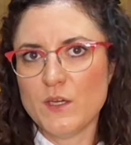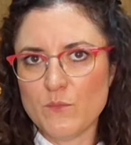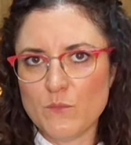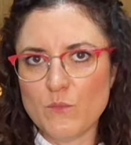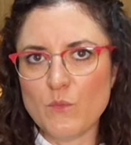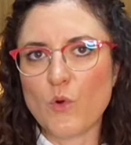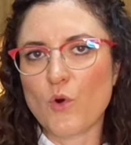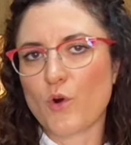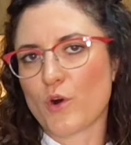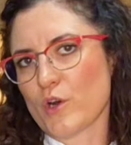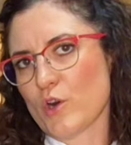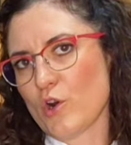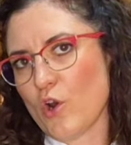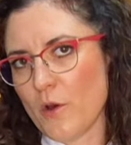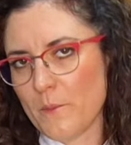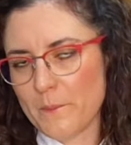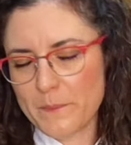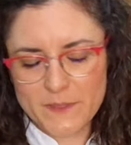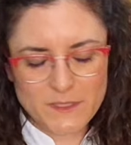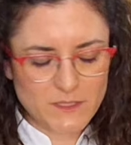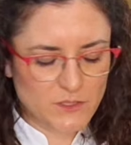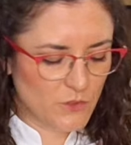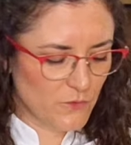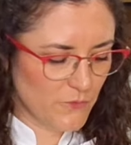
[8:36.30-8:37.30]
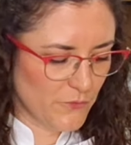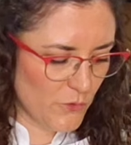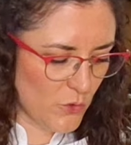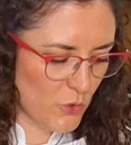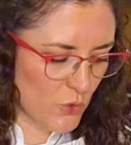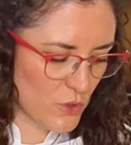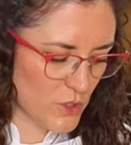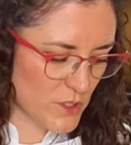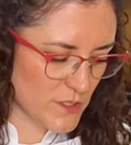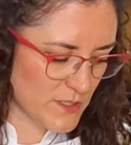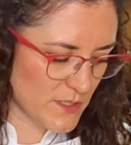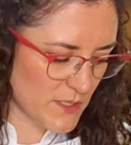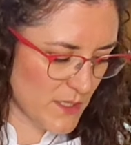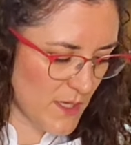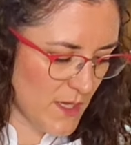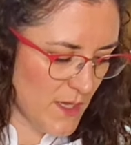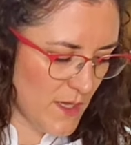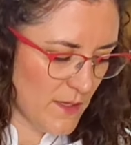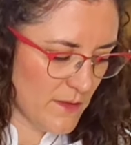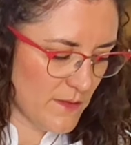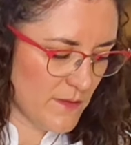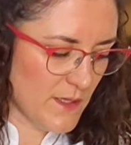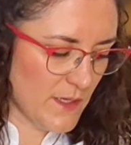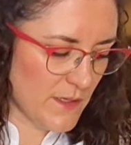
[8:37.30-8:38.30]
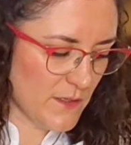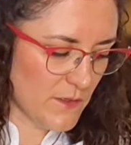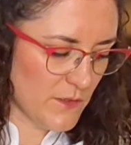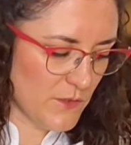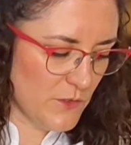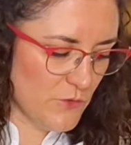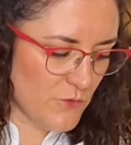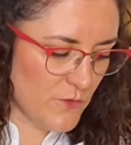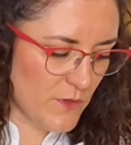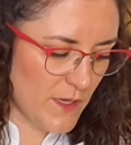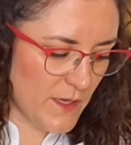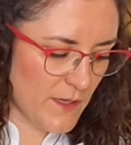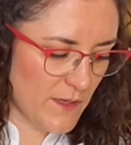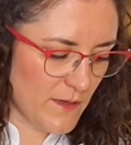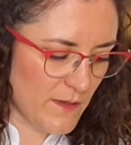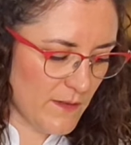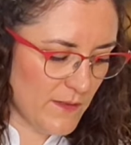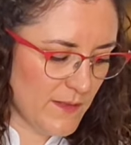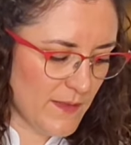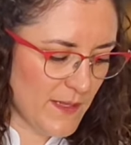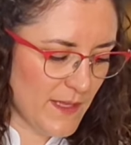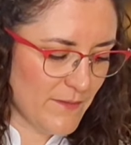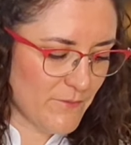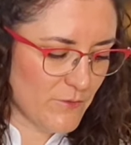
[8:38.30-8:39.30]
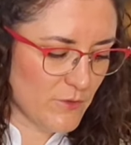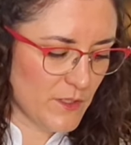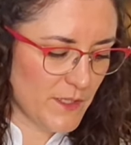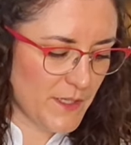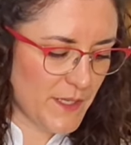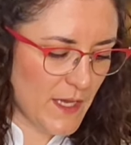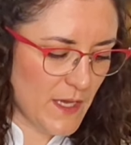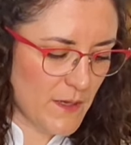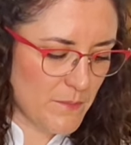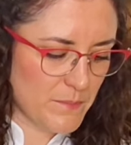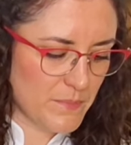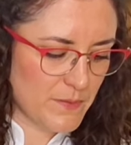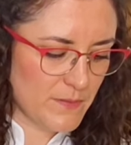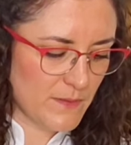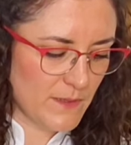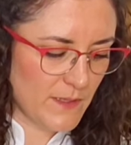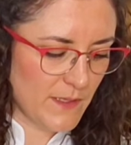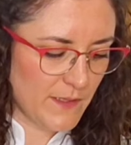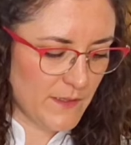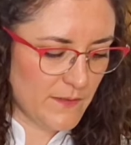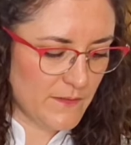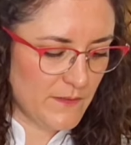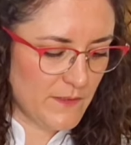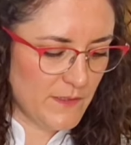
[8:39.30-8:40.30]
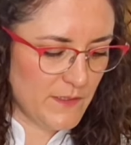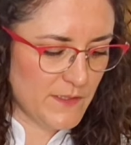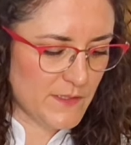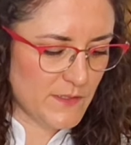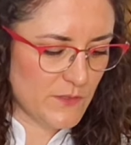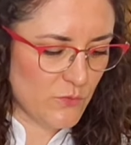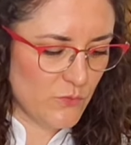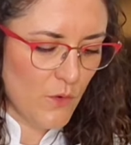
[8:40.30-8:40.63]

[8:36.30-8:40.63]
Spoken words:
more compact, of course. Then you can level it up like this,